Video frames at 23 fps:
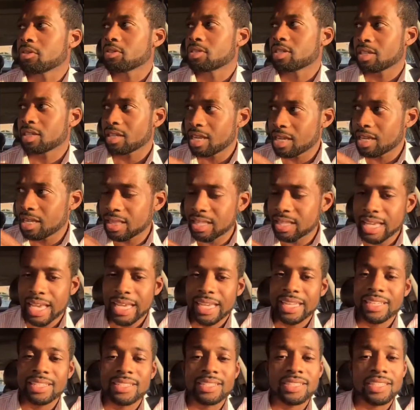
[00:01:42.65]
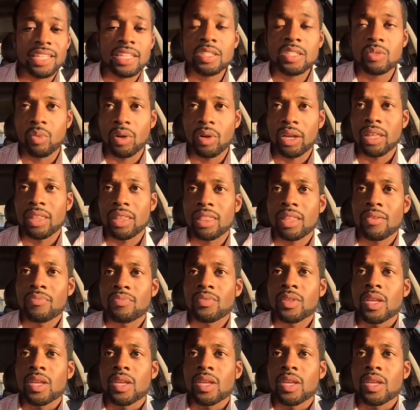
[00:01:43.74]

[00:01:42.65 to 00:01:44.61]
Or is there anything I can assist with?